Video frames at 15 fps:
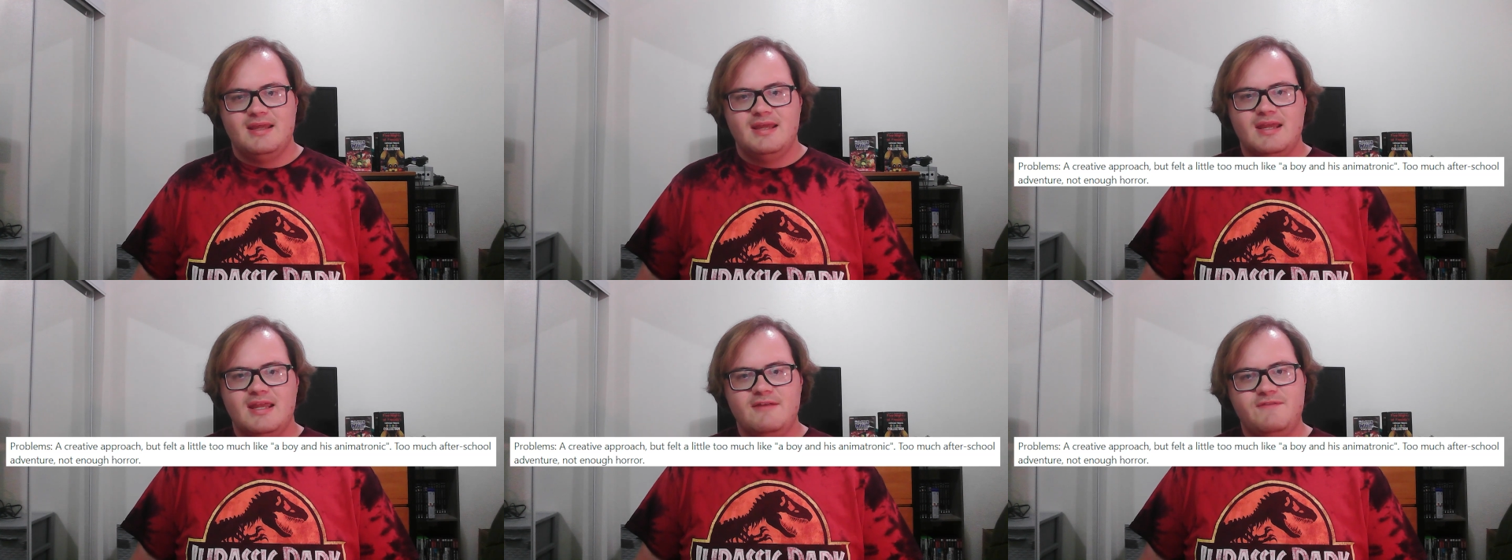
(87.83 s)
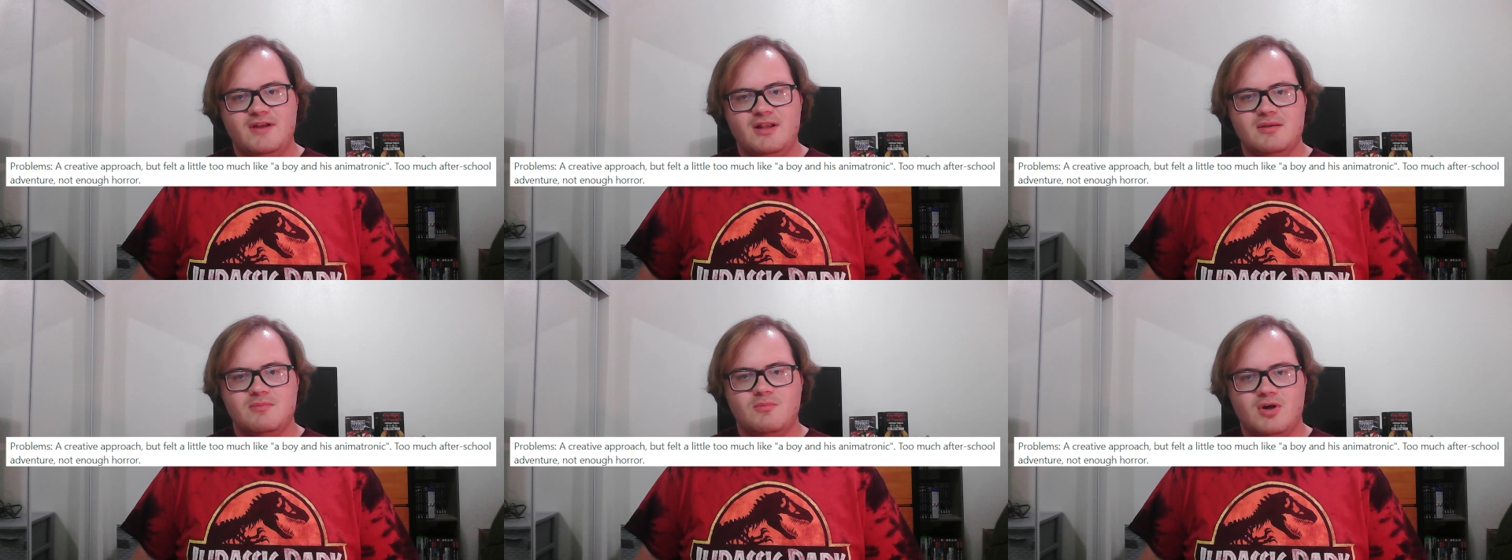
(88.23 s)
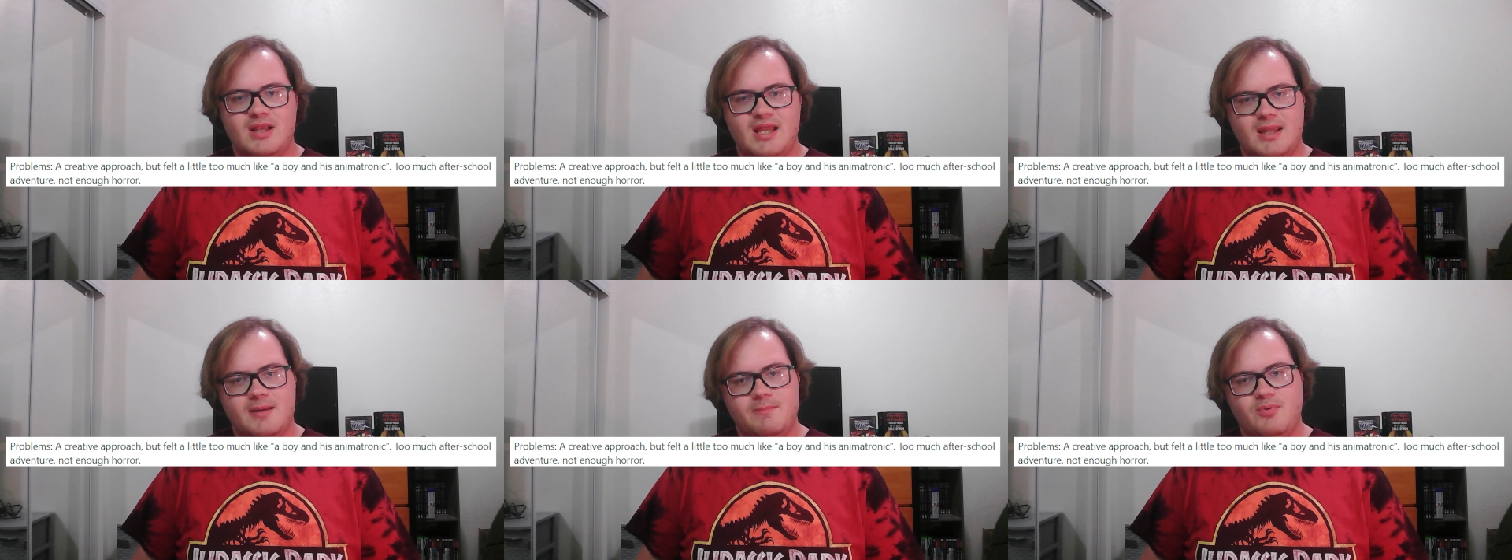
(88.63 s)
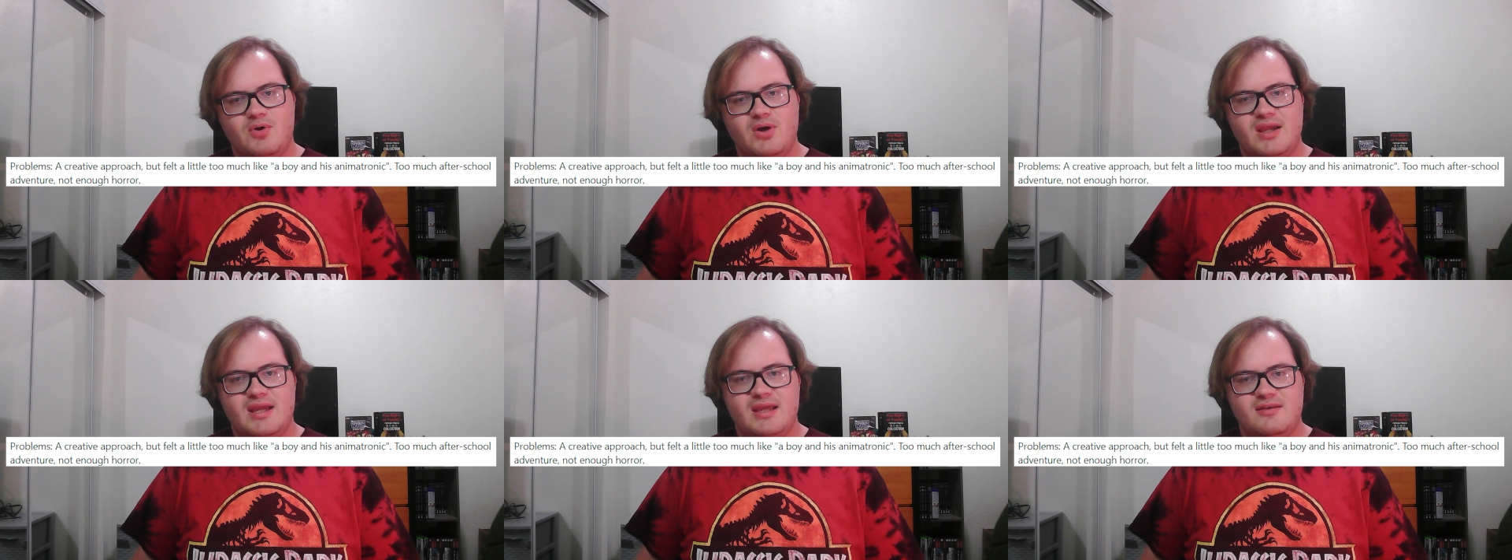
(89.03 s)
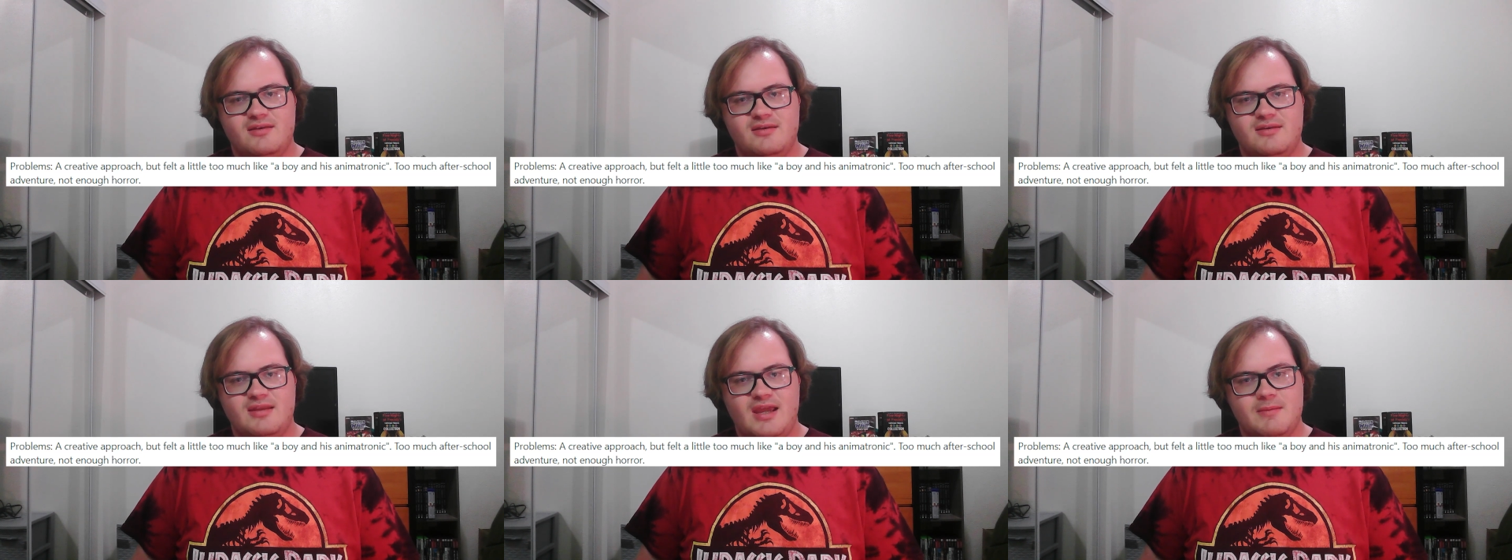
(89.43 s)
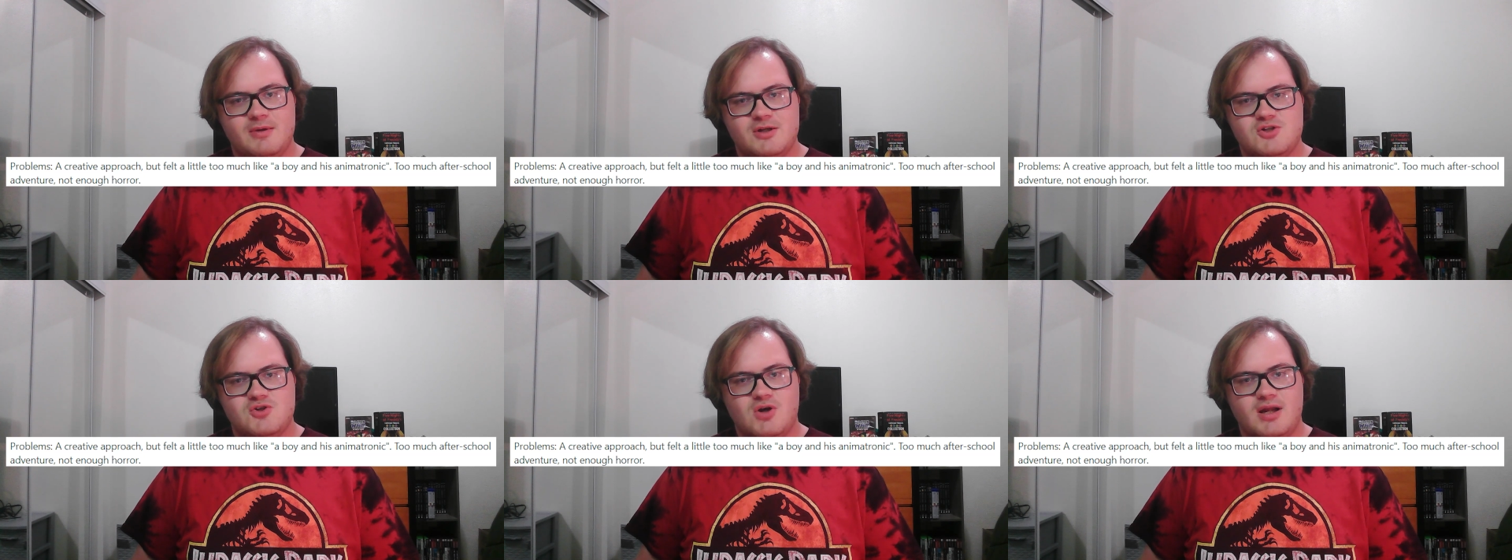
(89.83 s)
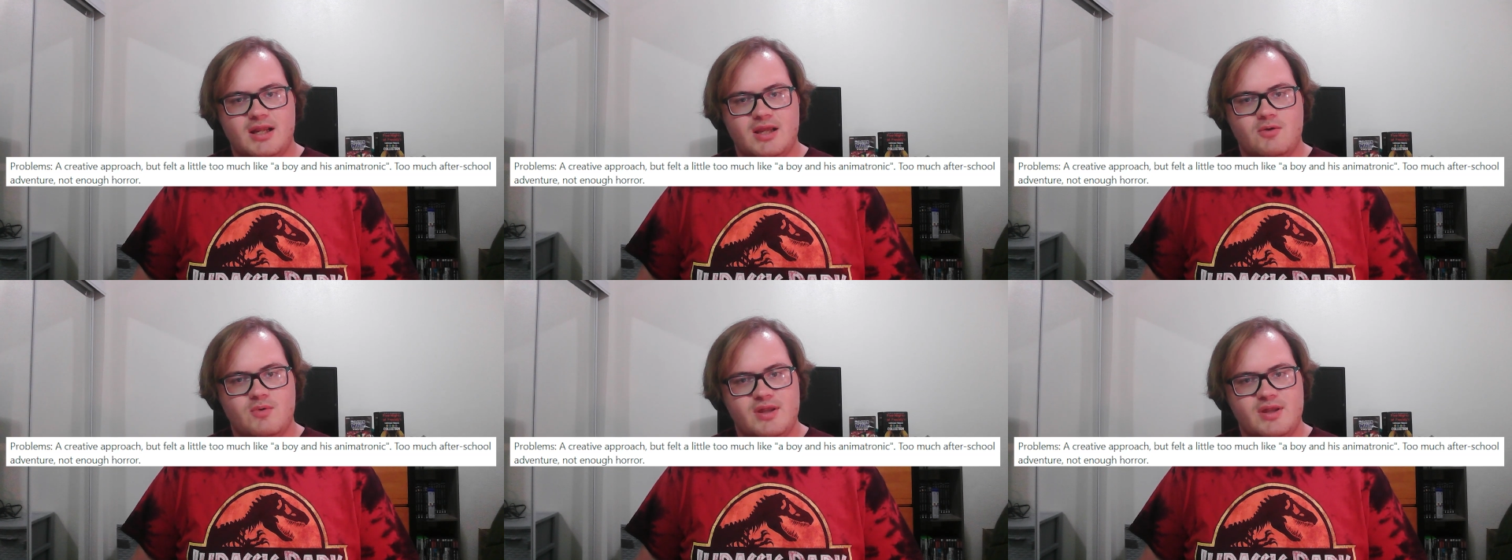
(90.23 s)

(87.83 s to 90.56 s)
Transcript: it felt more like a boy-ass animatronic